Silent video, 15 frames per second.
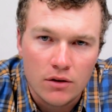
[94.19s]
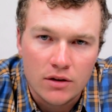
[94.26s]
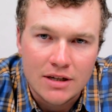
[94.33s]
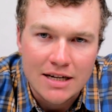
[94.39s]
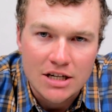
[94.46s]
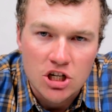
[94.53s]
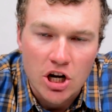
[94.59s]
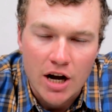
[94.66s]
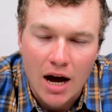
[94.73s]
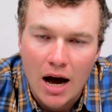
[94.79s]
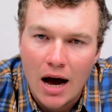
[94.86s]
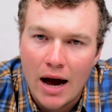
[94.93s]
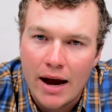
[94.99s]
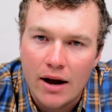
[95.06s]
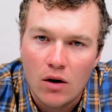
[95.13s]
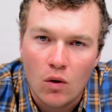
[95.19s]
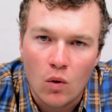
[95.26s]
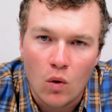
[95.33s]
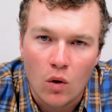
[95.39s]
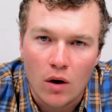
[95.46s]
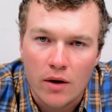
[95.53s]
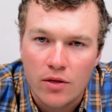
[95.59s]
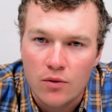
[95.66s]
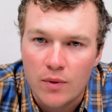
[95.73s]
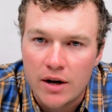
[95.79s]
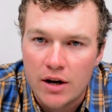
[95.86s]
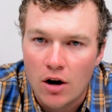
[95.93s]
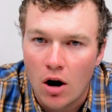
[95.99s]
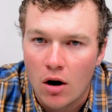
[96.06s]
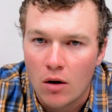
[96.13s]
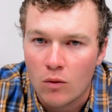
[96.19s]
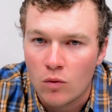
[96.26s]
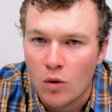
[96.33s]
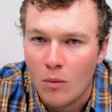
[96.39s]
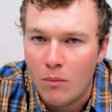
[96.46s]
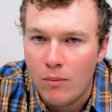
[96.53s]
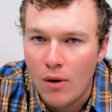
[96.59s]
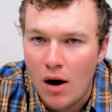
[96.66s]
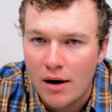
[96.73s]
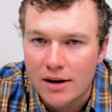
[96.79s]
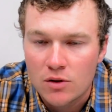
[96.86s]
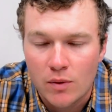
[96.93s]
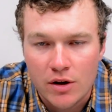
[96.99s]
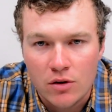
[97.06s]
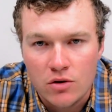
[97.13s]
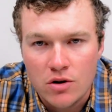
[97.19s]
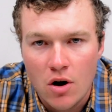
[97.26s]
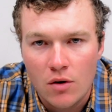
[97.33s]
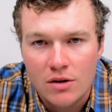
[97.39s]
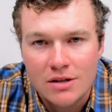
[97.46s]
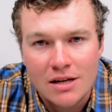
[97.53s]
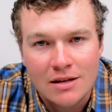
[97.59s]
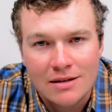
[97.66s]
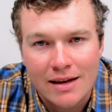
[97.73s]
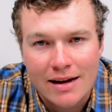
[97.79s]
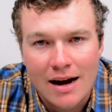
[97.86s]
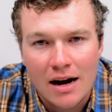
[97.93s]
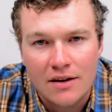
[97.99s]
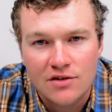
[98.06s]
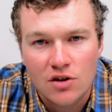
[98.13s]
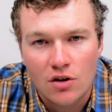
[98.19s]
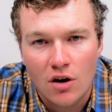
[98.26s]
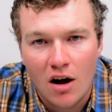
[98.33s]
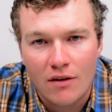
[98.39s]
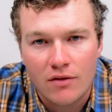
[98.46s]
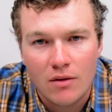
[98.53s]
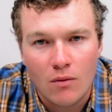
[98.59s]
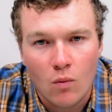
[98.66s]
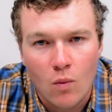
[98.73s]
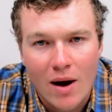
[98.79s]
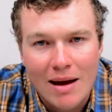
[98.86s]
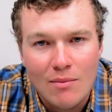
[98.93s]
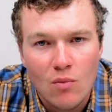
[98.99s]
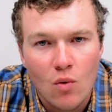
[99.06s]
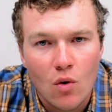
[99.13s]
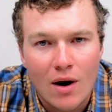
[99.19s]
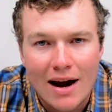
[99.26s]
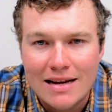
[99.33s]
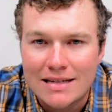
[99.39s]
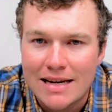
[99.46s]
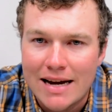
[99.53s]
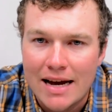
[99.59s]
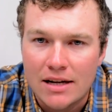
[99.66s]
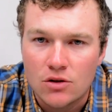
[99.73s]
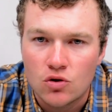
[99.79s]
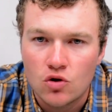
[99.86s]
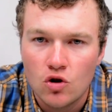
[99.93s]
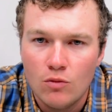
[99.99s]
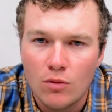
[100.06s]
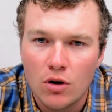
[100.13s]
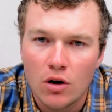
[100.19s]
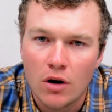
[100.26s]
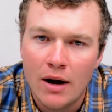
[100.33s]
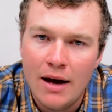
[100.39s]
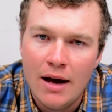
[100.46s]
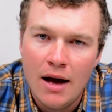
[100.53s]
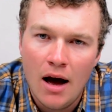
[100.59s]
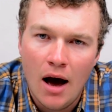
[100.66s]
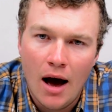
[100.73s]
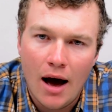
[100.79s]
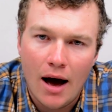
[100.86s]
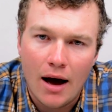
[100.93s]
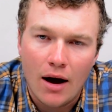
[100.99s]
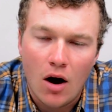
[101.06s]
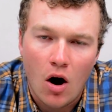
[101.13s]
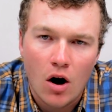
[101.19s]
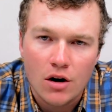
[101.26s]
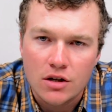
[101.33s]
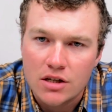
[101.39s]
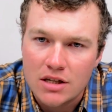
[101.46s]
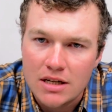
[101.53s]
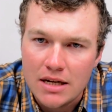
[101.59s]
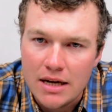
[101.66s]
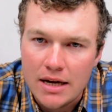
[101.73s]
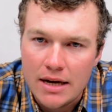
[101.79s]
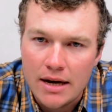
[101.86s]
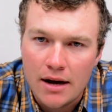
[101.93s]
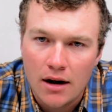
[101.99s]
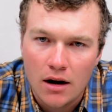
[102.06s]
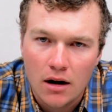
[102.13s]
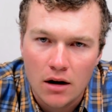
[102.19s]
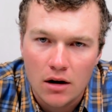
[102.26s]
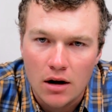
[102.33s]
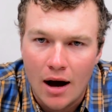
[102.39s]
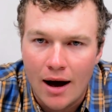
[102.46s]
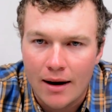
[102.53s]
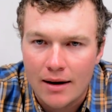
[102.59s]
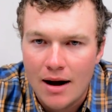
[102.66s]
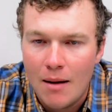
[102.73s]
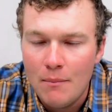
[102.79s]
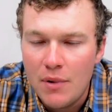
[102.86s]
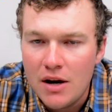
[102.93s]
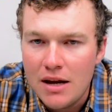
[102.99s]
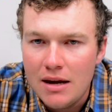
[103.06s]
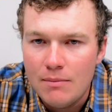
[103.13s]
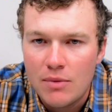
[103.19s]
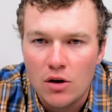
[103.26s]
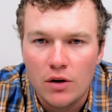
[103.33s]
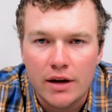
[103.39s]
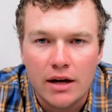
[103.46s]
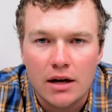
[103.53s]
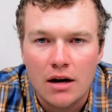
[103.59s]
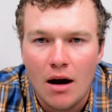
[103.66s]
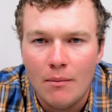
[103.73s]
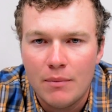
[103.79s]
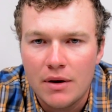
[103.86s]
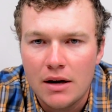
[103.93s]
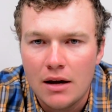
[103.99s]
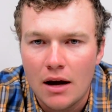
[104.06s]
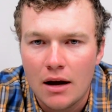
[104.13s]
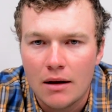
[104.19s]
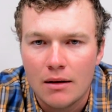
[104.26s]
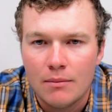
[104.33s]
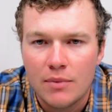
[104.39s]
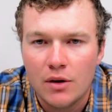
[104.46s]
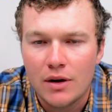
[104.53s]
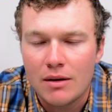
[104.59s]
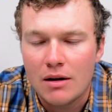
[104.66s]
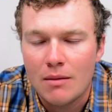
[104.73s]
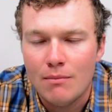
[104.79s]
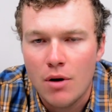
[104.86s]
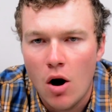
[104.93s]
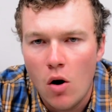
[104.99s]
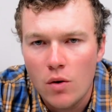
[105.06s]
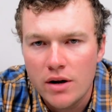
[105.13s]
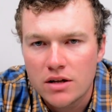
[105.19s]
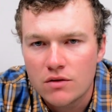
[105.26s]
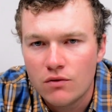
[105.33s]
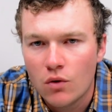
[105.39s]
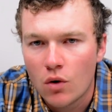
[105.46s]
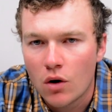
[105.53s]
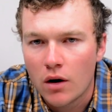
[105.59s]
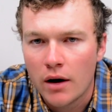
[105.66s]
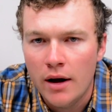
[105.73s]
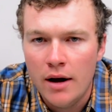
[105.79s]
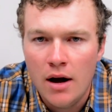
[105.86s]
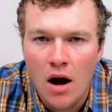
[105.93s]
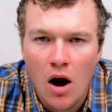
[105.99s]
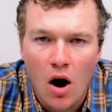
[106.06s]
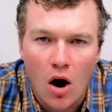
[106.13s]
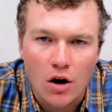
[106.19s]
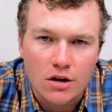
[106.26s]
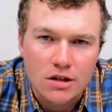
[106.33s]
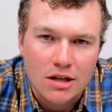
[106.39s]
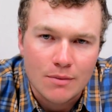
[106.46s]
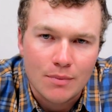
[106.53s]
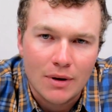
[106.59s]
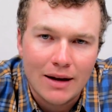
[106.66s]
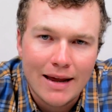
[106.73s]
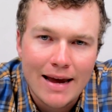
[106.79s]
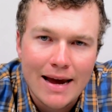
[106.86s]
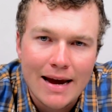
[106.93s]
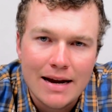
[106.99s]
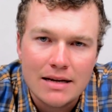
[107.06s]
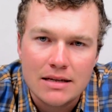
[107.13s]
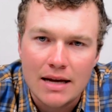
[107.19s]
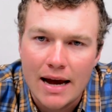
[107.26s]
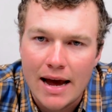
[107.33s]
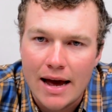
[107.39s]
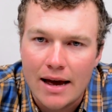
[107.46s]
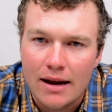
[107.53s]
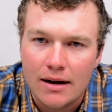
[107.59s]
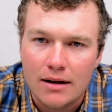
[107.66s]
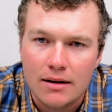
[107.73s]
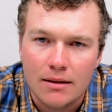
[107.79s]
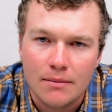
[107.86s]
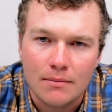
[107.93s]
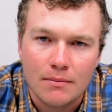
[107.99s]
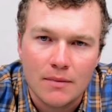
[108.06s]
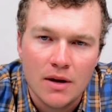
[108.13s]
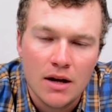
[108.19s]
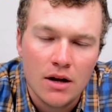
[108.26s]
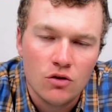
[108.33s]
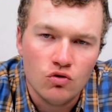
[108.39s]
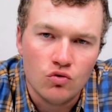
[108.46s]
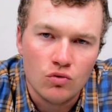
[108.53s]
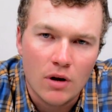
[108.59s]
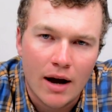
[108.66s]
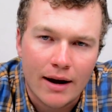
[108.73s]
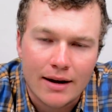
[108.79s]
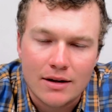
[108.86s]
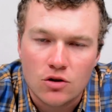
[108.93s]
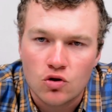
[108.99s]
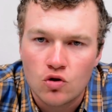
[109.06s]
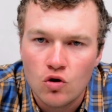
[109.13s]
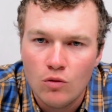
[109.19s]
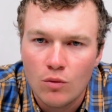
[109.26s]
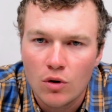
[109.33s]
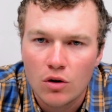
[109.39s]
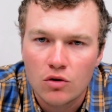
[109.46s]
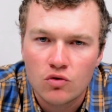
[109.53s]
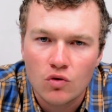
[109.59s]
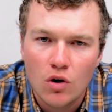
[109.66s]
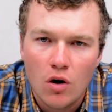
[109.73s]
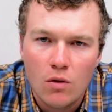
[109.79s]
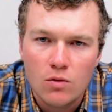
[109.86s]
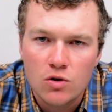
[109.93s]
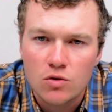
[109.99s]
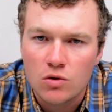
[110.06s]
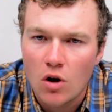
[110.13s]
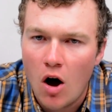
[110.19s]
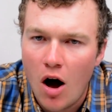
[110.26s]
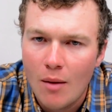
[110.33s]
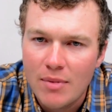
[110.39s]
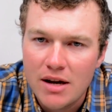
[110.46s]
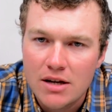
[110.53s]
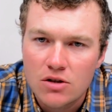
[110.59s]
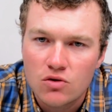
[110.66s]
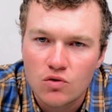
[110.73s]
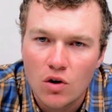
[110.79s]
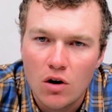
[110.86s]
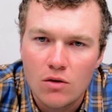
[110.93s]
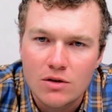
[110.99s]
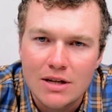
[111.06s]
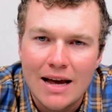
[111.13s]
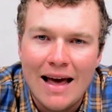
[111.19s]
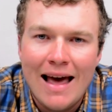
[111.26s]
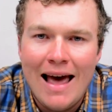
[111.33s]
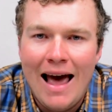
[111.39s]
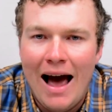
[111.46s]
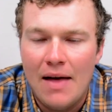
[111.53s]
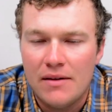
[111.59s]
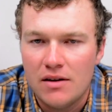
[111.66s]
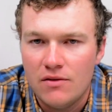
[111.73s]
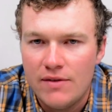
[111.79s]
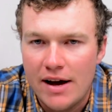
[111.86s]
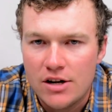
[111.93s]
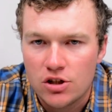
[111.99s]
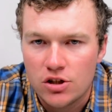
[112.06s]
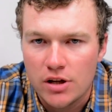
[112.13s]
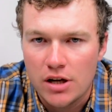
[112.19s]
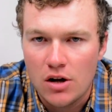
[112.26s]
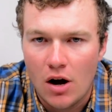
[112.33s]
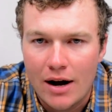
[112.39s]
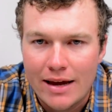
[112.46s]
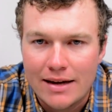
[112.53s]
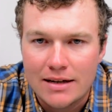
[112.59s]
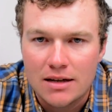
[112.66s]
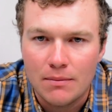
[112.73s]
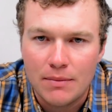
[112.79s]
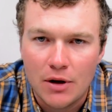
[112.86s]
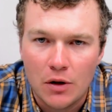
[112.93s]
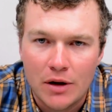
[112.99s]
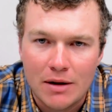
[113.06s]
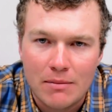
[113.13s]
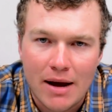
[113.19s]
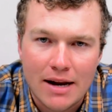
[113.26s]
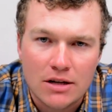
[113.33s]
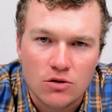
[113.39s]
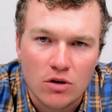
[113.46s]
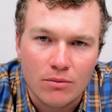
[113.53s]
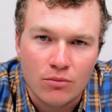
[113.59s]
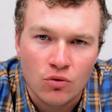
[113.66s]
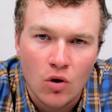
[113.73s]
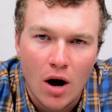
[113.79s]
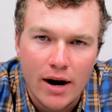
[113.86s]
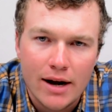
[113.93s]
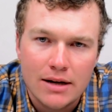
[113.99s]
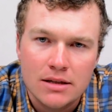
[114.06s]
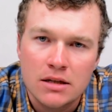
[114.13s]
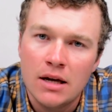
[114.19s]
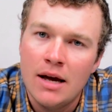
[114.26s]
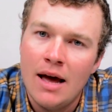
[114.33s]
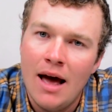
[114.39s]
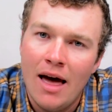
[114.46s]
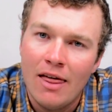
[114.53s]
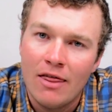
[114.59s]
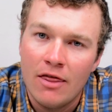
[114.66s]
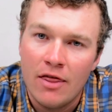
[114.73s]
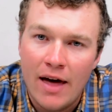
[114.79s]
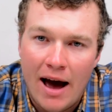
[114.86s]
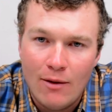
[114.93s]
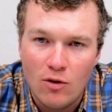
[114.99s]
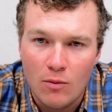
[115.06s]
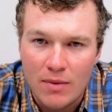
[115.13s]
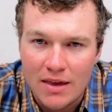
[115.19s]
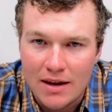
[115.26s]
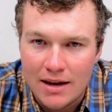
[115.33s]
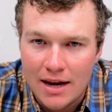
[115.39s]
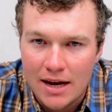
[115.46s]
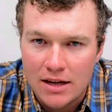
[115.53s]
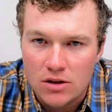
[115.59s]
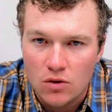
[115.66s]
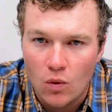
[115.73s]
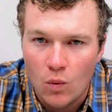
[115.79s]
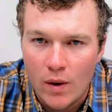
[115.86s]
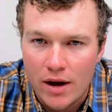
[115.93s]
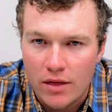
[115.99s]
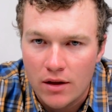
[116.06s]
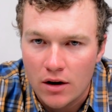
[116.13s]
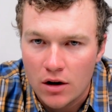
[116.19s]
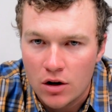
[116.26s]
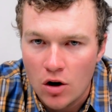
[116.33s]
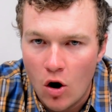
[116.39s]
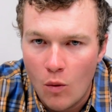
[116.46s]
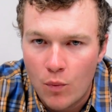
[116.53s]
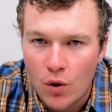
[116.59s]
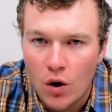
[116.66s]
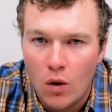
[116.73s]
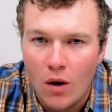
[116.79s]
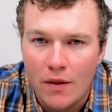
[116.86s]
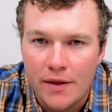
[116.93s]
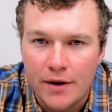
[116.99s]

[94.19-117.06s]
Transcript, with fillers: DJI or 3DR Robotics, what you notice is they kind of started off way more as a consumer uh, RC uh, company, building company, uh, building components for RC planes and um, uh, consumer drones, hobbyist drones, and then eventually got into building mainstream products. That won't be the case with GoPro.